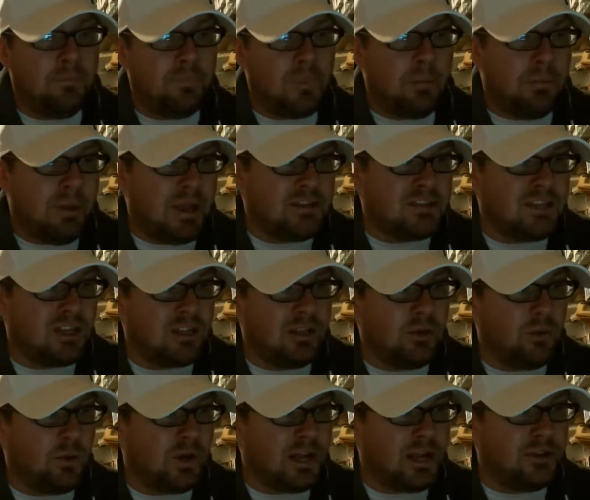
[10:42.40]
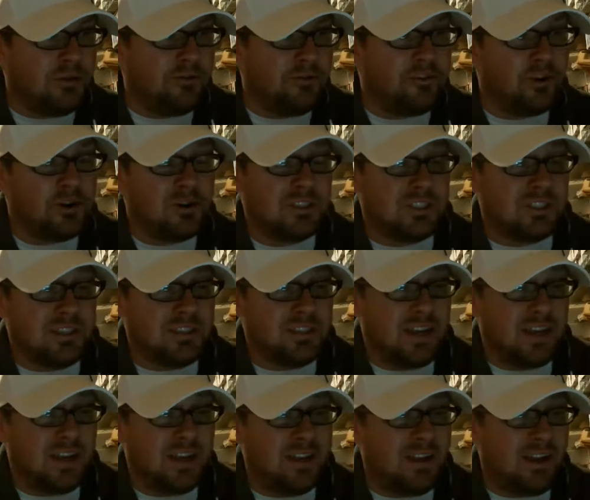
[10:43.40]
Basically what I do first is
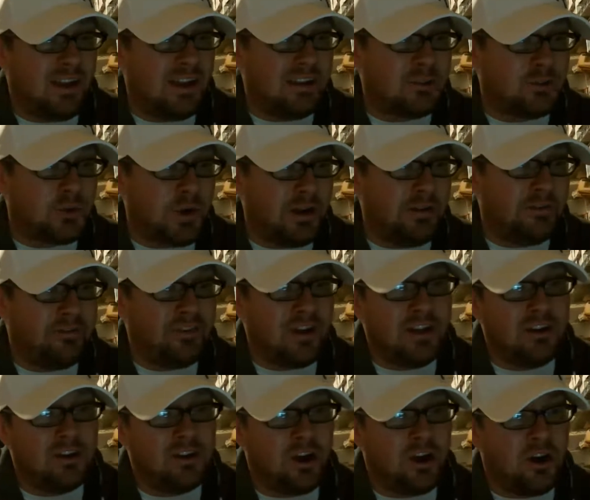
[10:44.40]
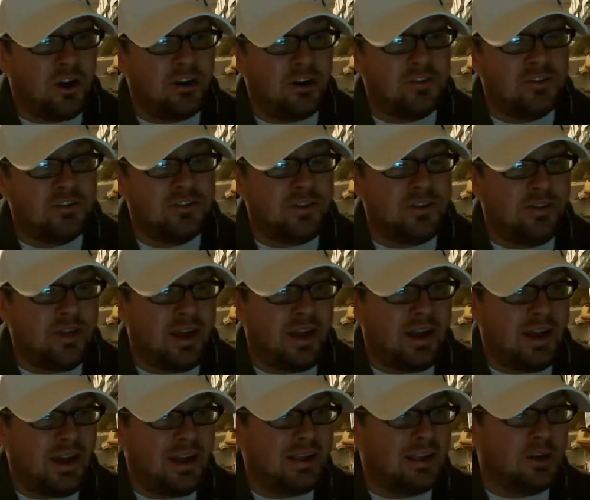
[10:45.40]
I try to find cards
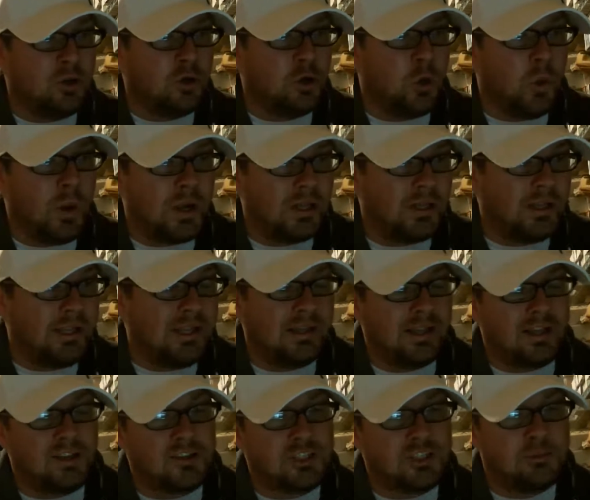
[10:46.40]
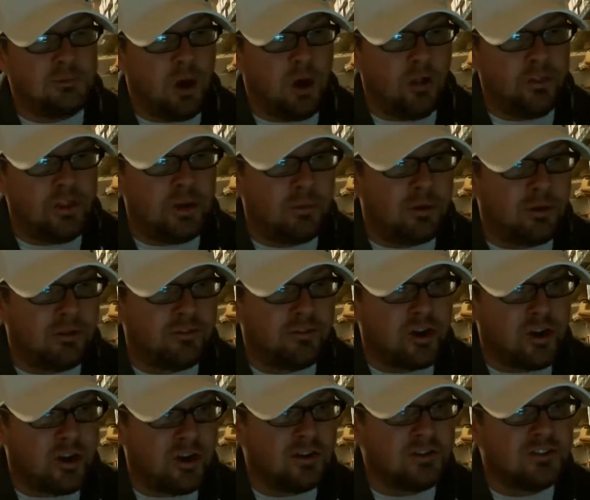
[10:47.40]
that I can quickly, like a small number of
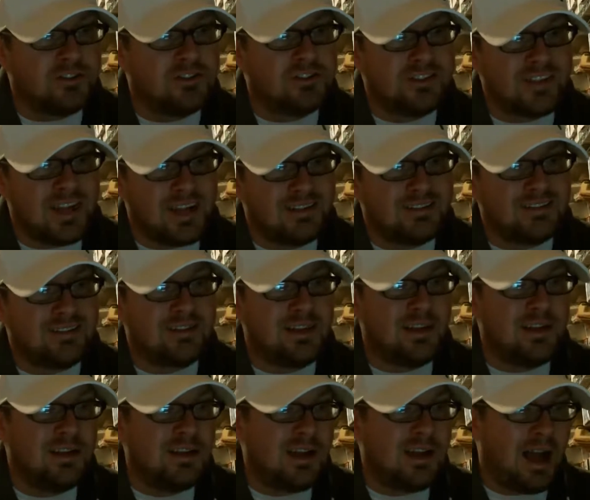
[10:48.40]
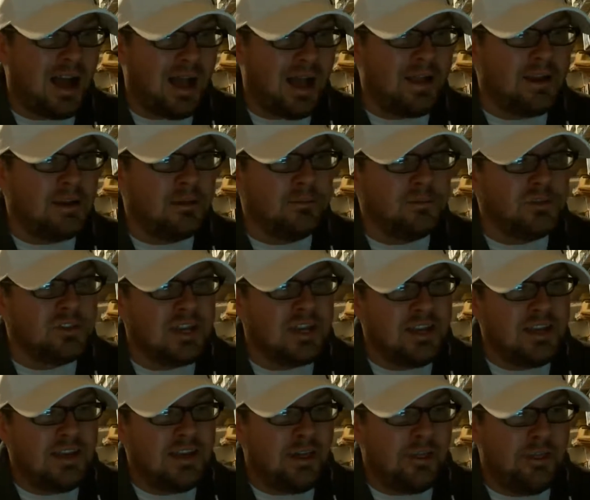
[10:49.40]
cards, sets, items
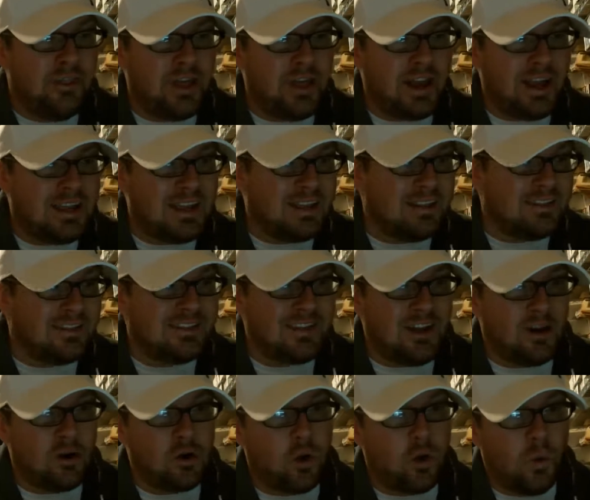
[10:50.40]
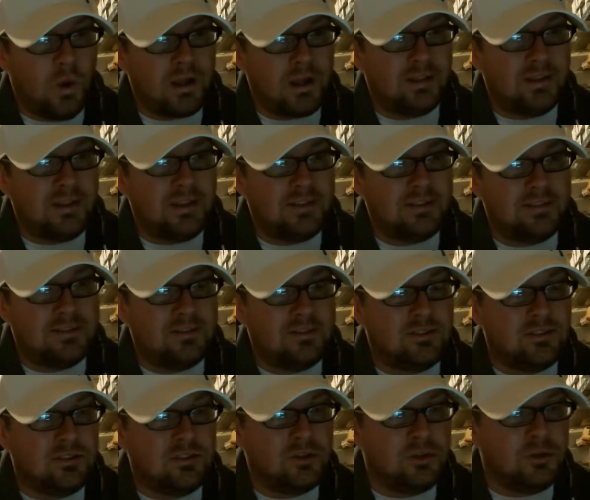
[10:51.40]
that I can sell quickly
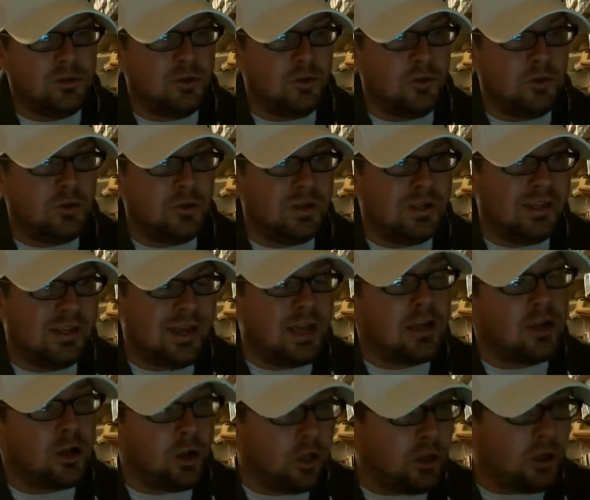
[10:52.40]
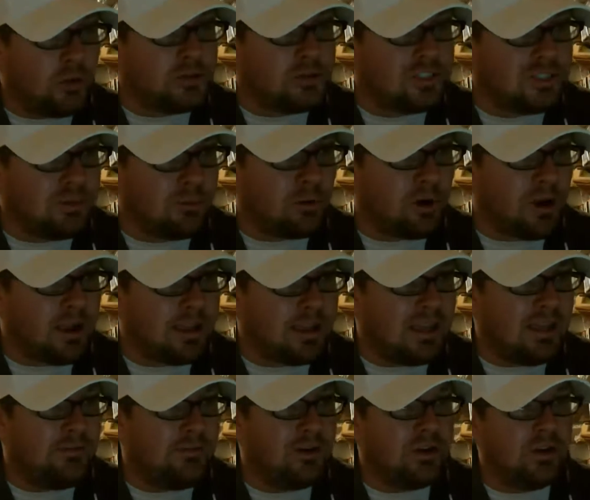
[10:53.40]
to get close to break
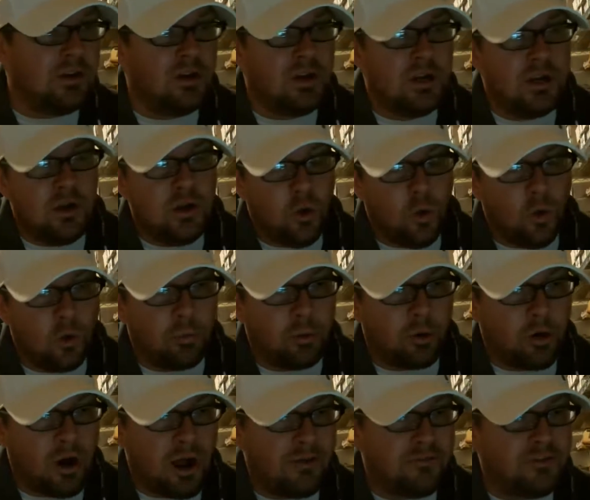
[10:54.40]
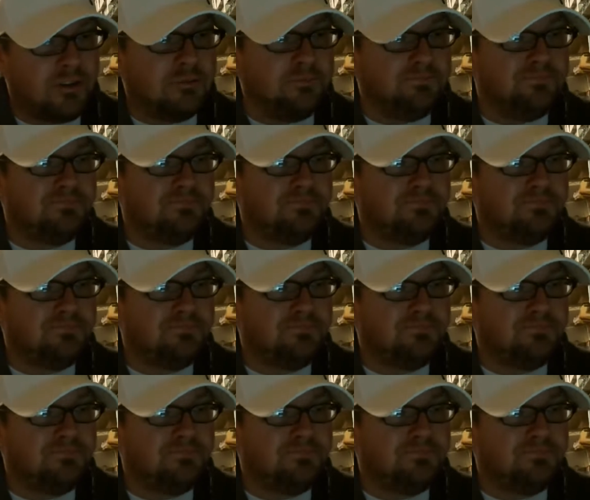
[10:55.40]
even or profit.